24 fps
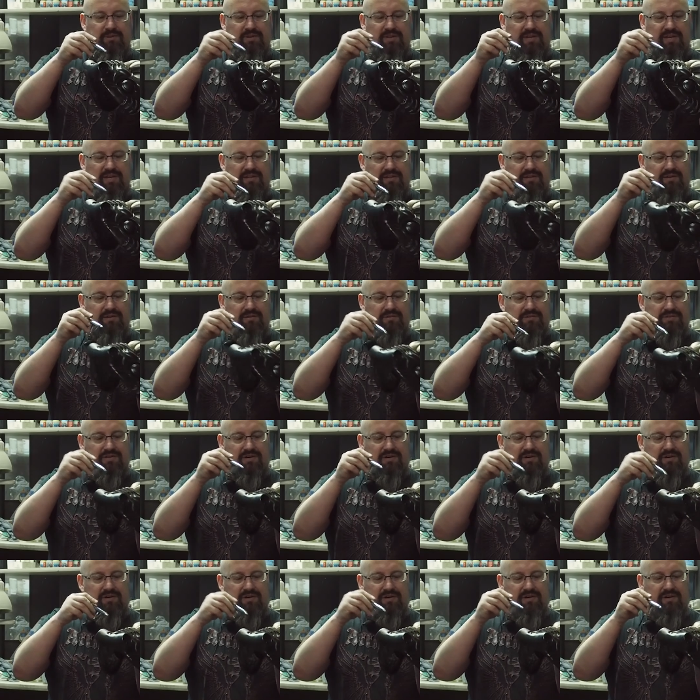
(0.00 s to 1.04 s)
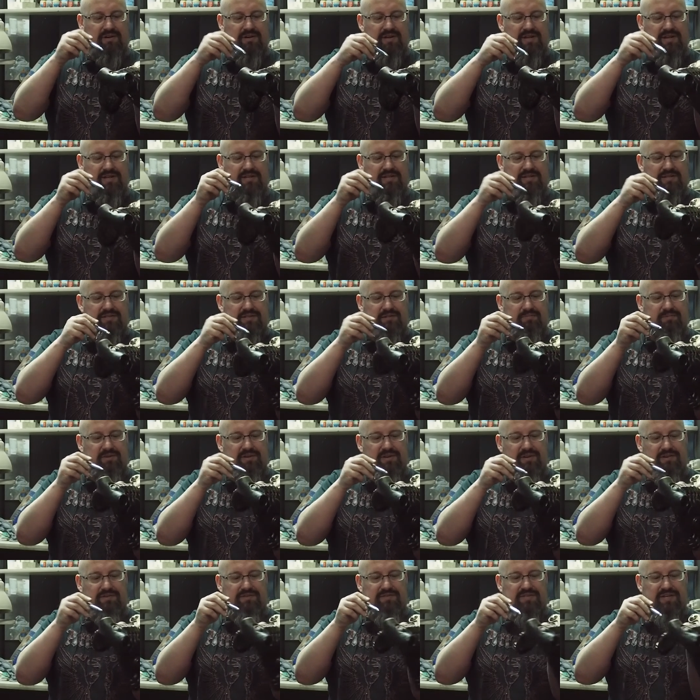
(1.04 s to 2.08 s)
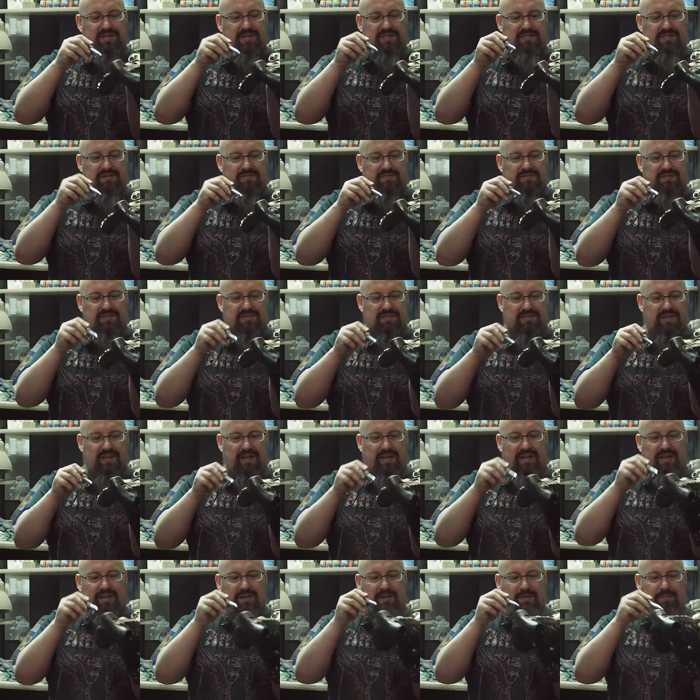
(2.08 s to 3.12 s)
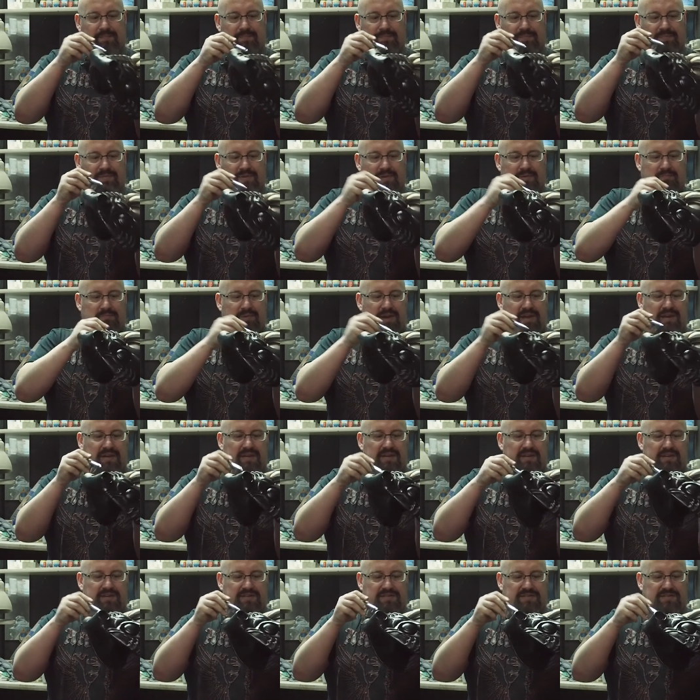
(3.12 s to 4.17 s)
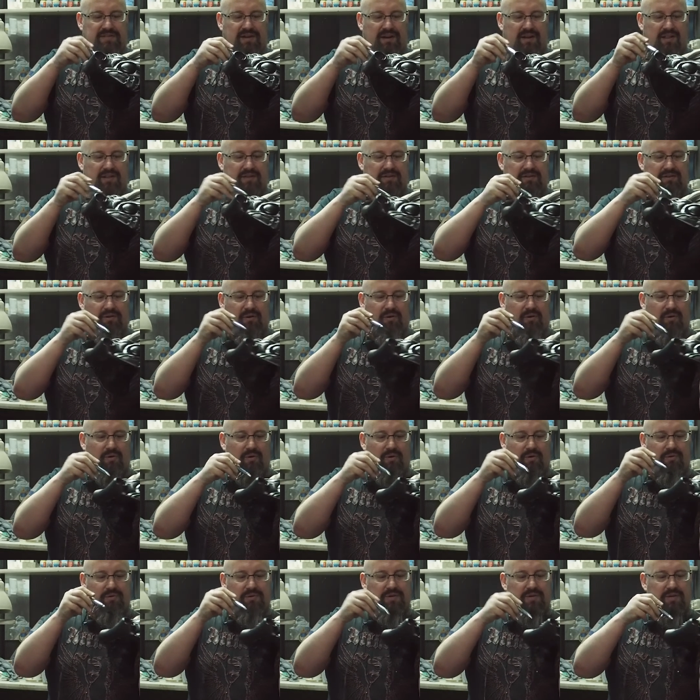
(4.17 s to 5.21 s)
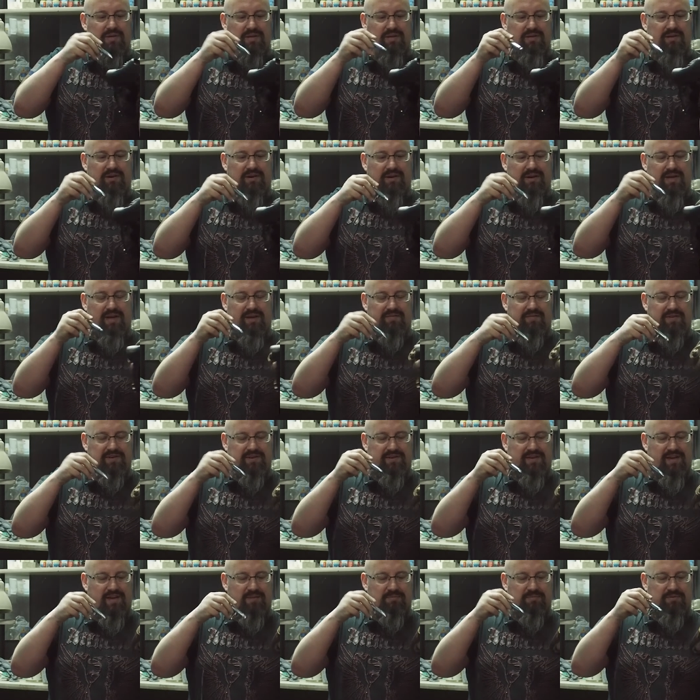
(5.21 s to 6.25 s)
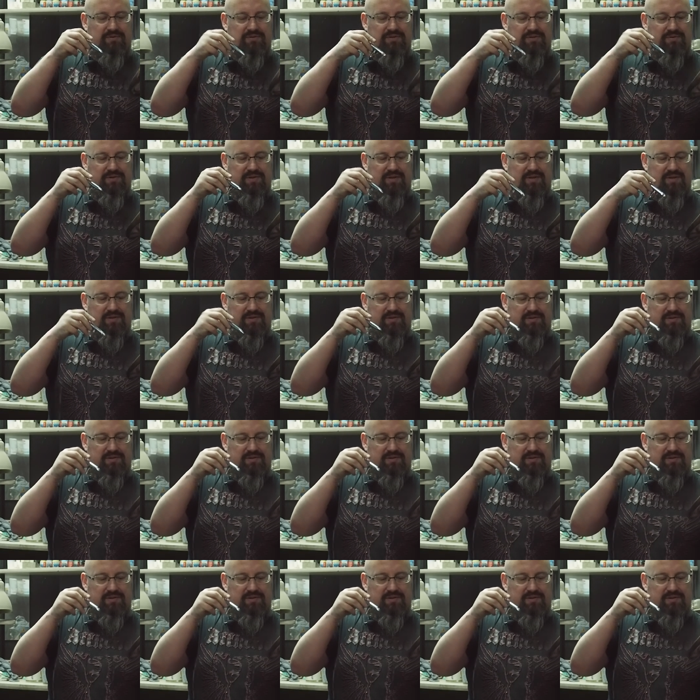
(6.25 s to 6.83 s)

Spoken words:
like a little dark underneath, because there'd be no sense of just like painting it solid gold and not having depth to it.